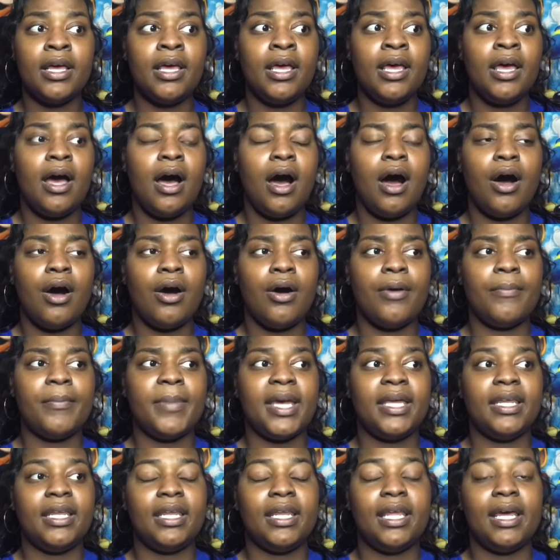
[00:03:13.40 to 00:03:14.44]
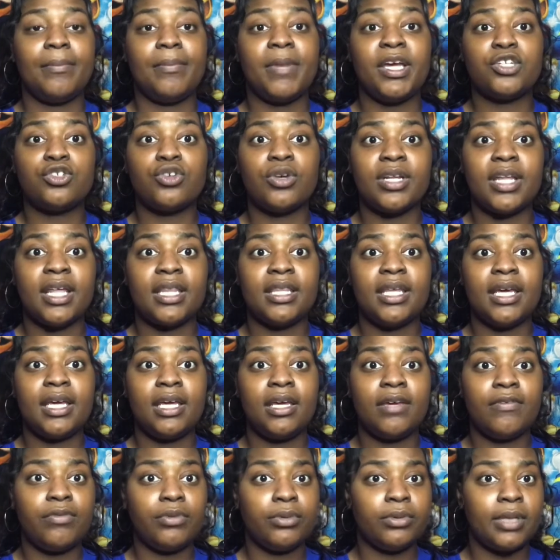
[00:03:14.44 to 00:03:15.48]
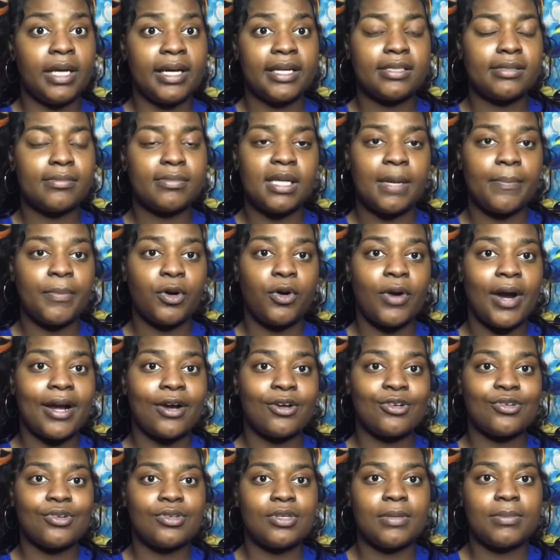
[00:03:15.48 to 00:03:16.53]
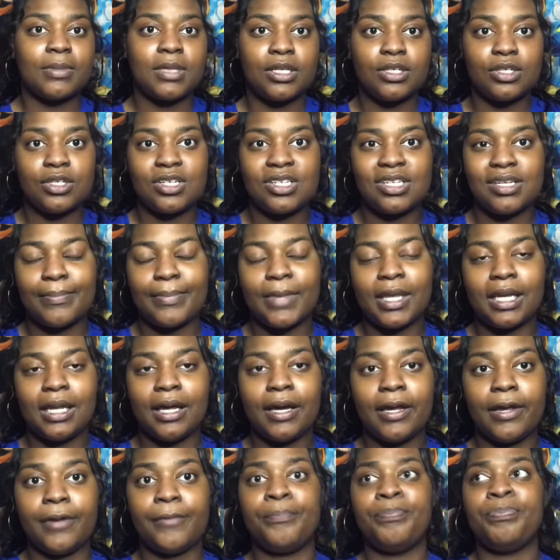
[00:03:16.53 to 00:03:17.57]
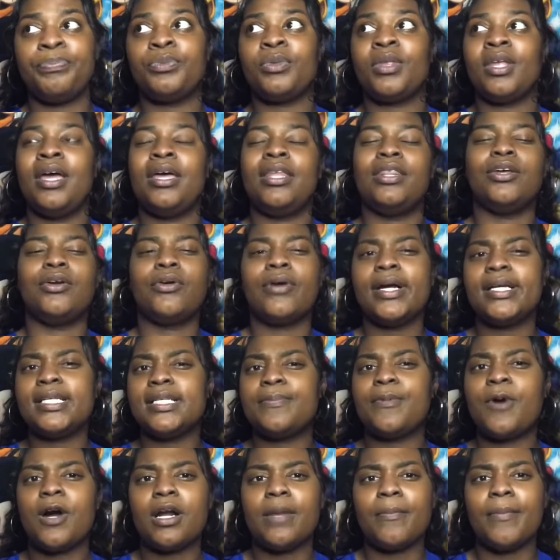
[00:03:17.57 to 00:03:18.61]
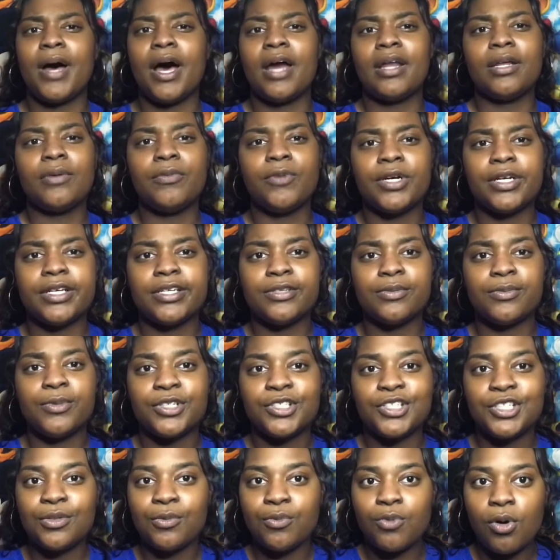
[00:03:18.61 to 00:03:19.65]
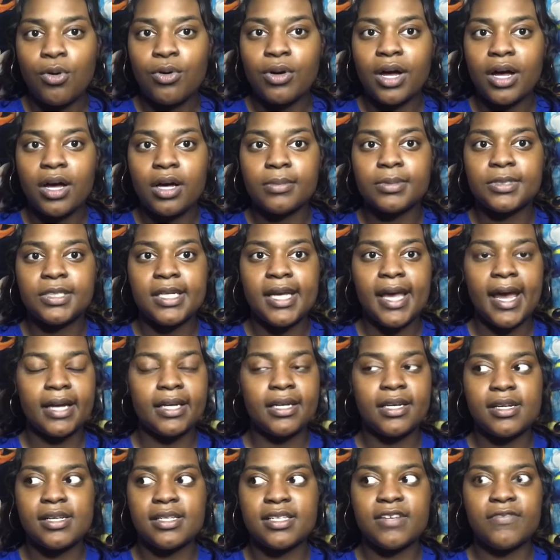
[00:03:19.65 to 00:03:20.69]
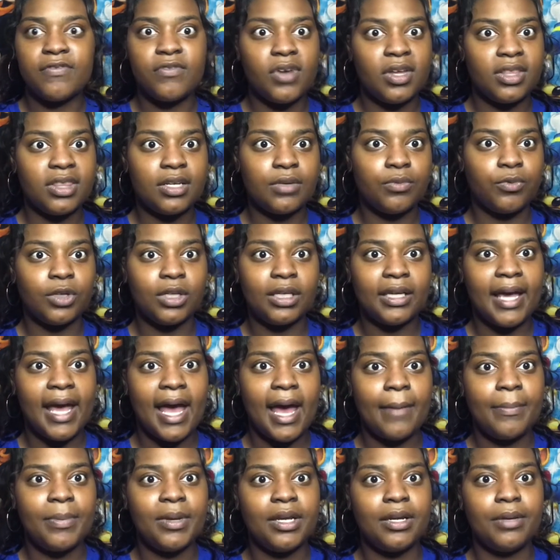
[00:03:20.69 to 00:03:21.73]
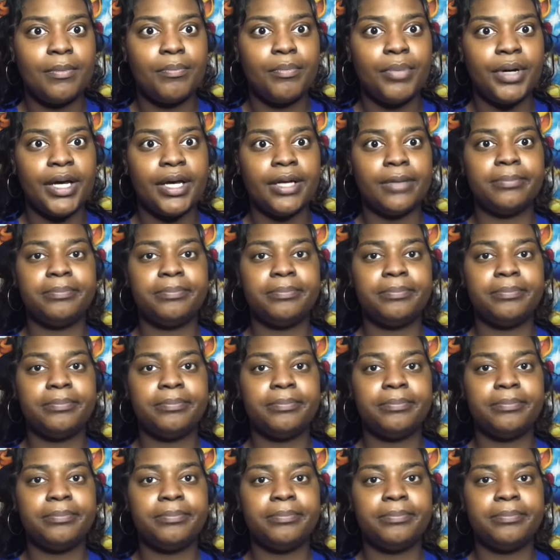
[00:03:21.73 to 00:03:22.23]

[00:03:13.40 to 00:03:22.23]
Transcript: and then they make sure that they give you like some type of crackers or something, just something light. The crazy part about it was when she woke up, she acted as if nothing really happened. But